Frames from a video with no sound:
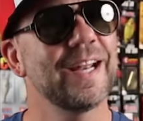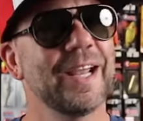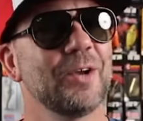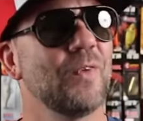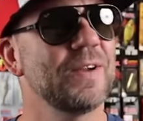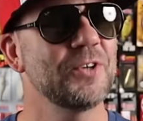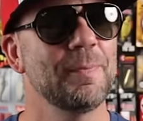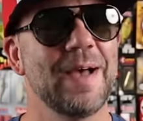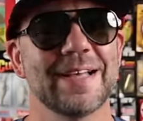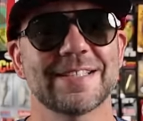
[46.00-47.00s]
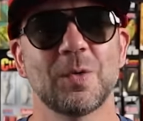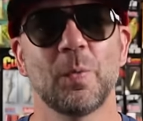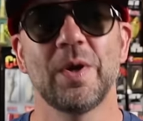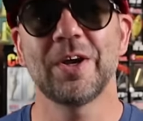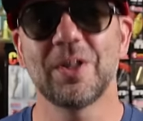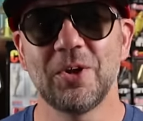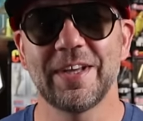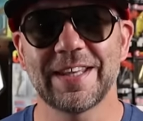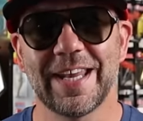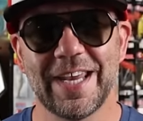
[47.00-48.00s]
Today on Retro Bassin, we are going to look
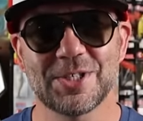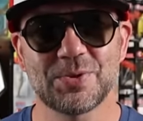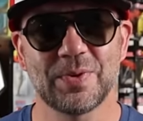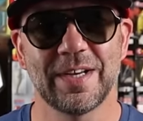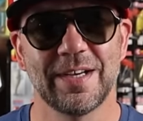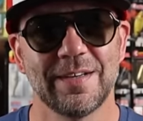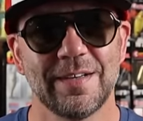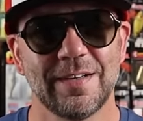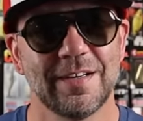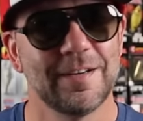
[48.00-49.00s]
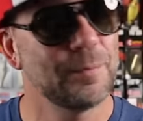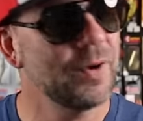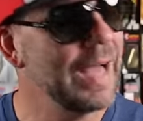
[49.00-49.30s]
at the history of